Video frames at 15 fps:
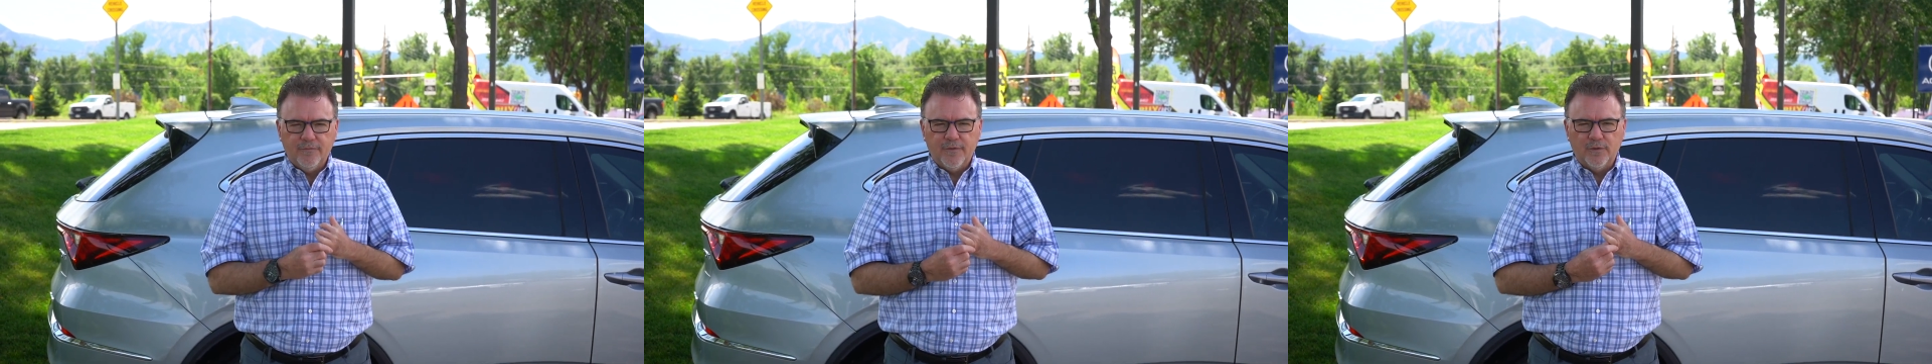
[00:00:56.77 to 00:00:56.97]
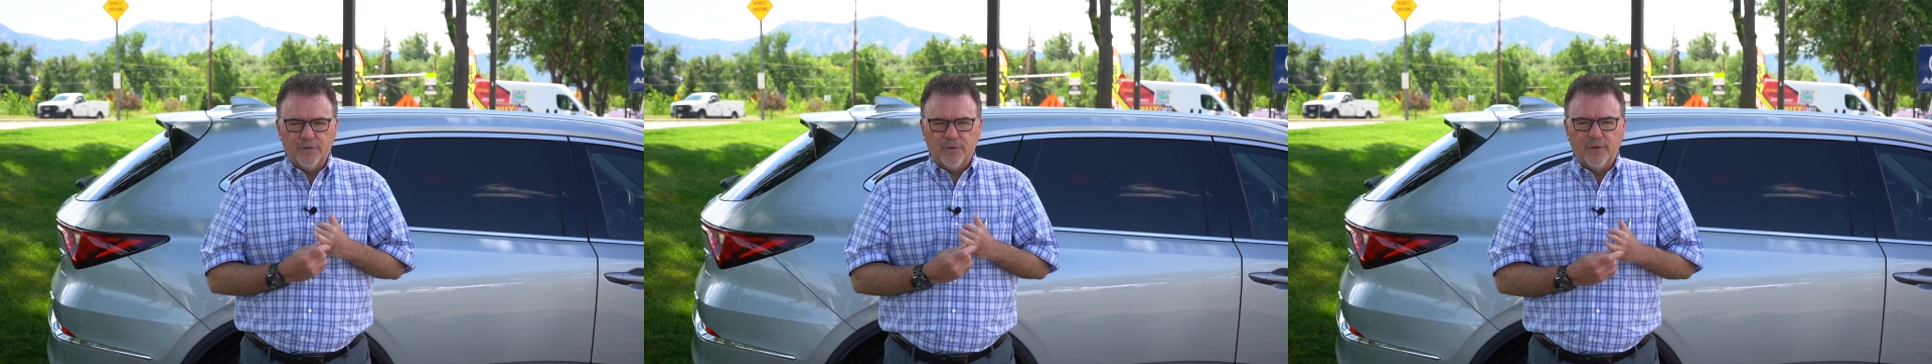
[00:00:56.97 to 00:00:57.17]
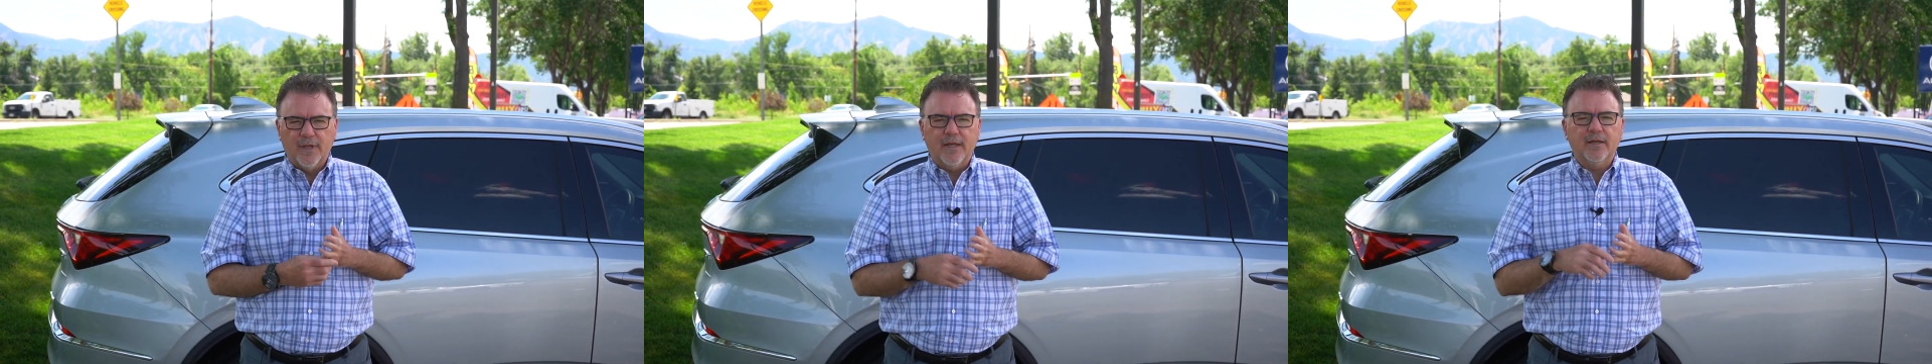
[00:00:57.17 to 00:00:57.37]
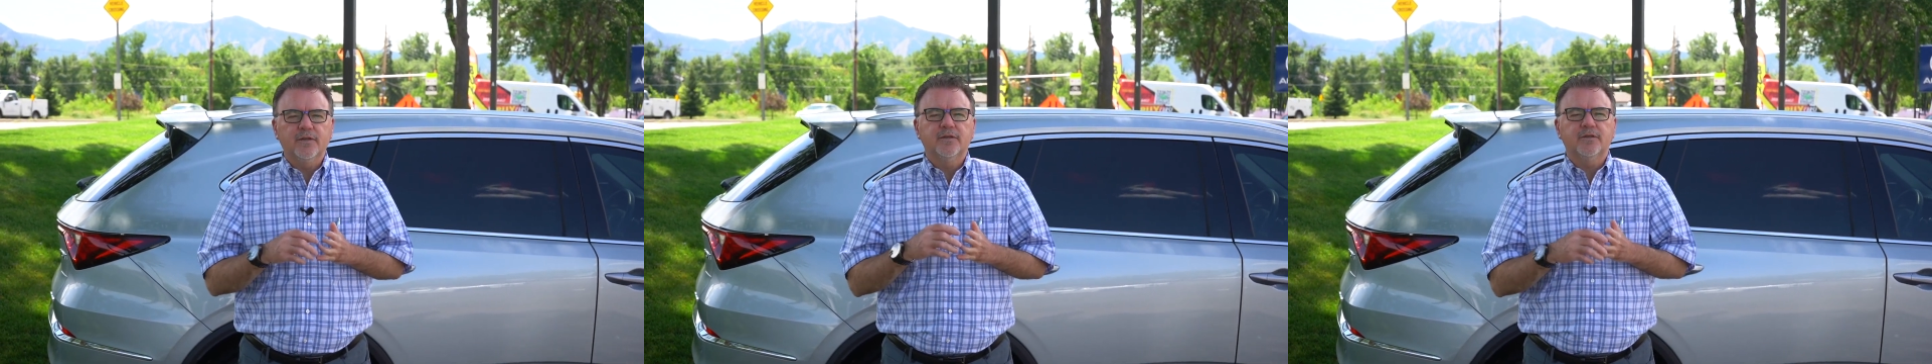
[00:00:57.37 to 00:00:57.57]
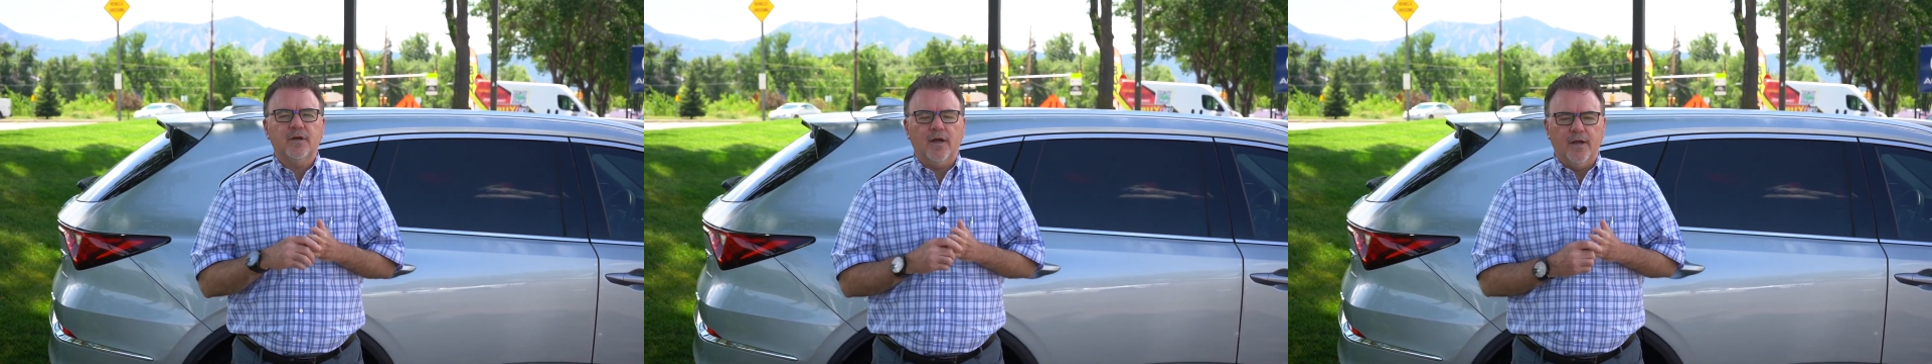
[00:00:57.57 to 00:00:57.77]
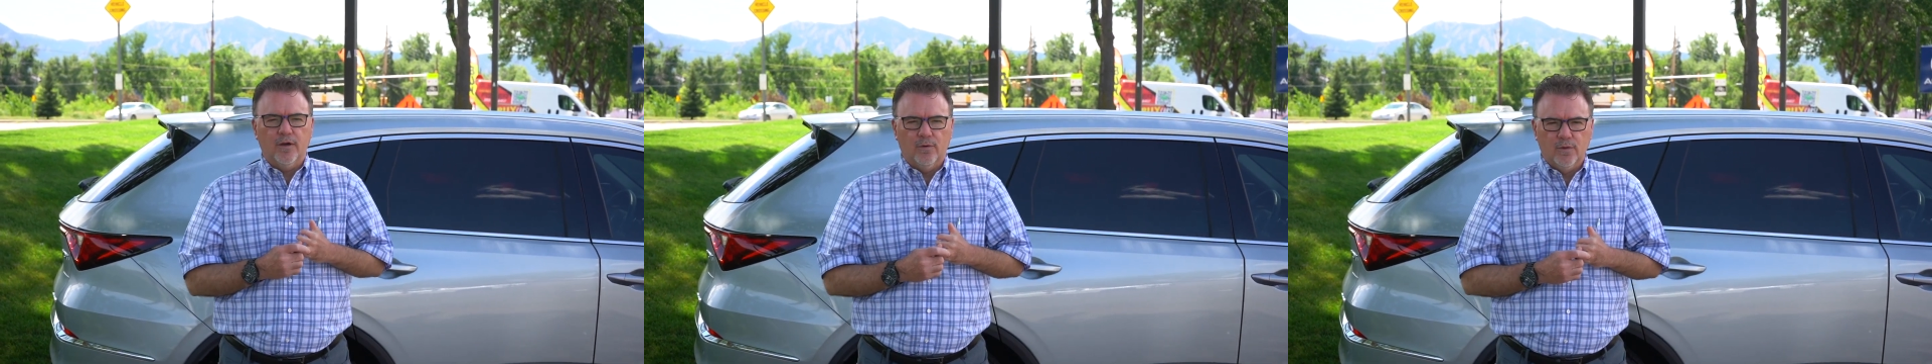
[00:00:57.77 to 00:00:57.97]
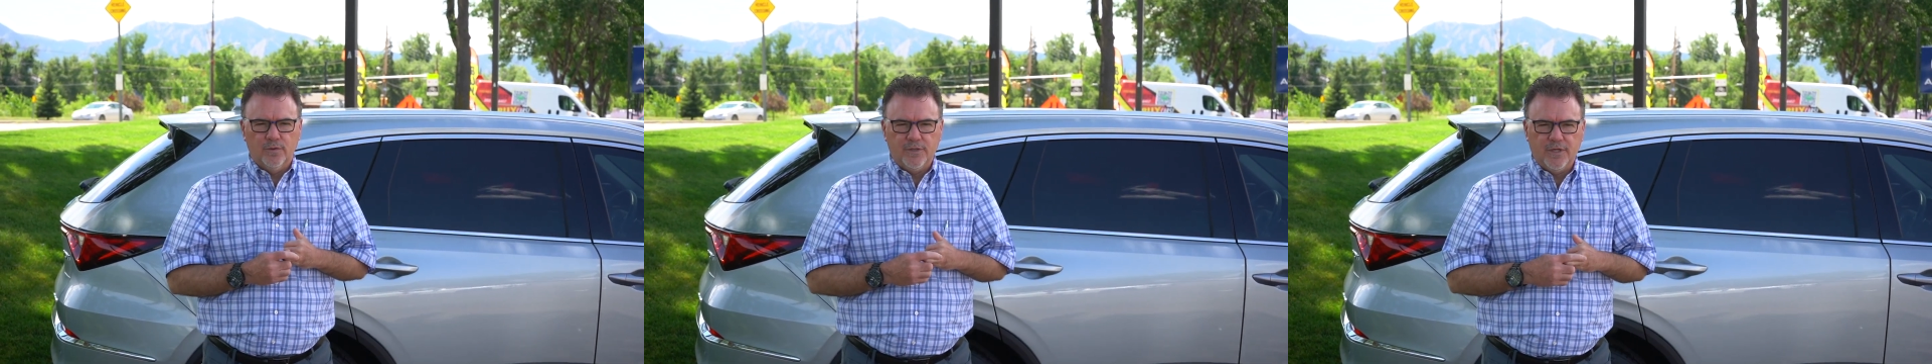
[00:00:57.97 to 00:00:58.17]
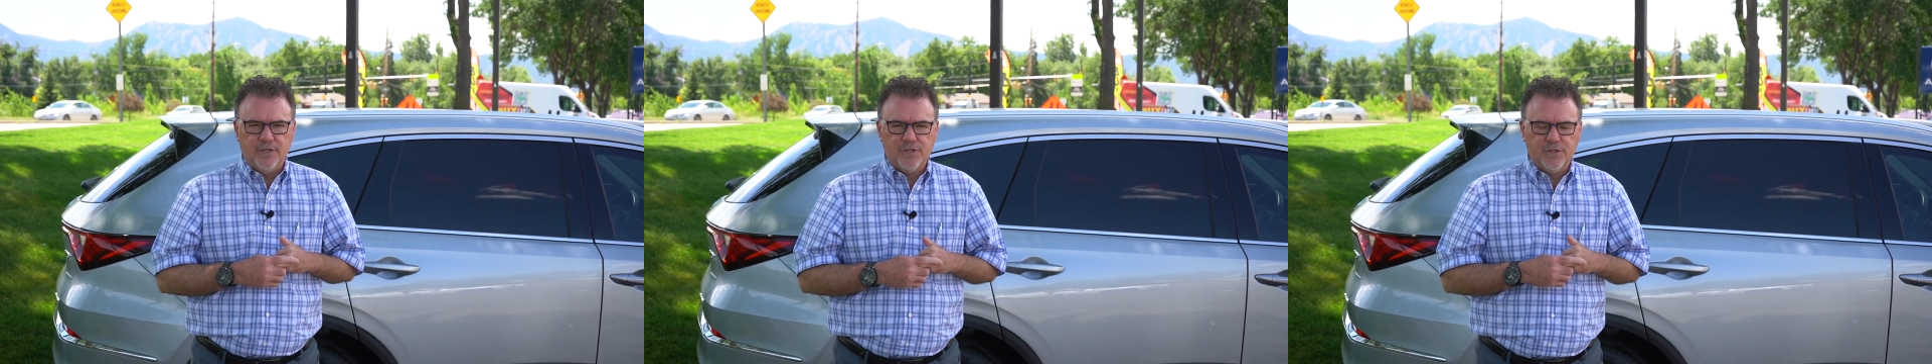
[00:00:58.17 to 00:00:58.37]
filter again and tire
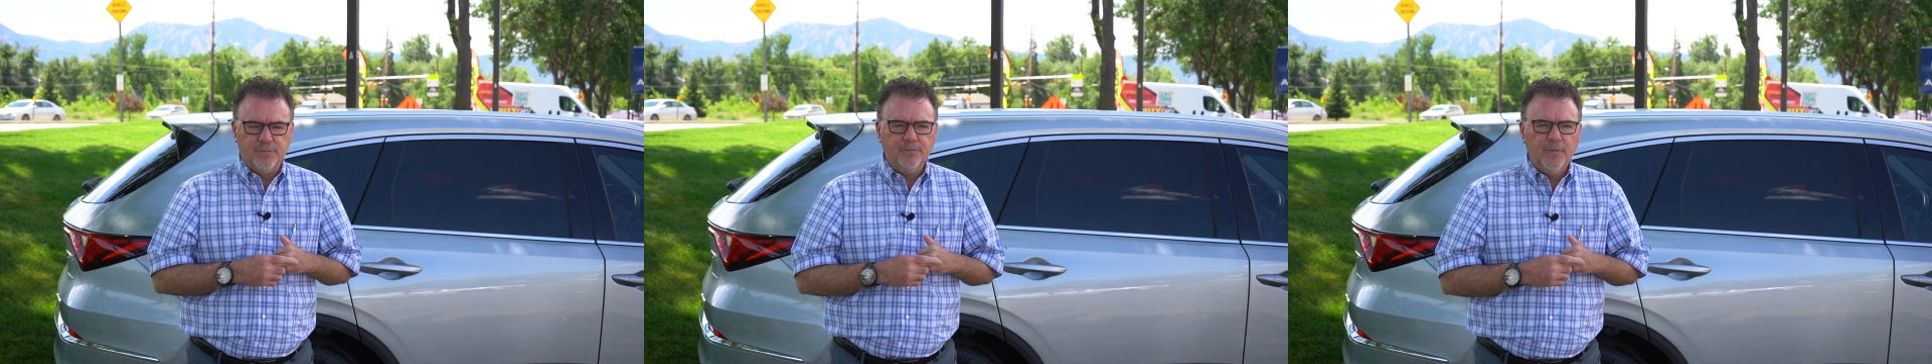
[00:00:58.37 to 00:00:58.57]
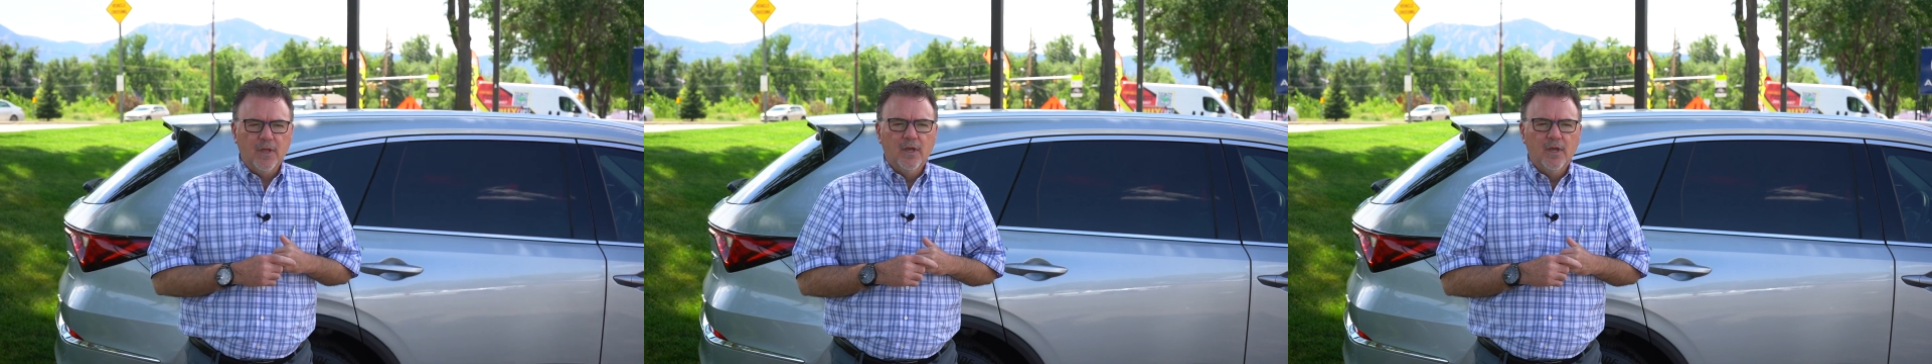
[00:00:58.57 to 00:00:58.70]
rotation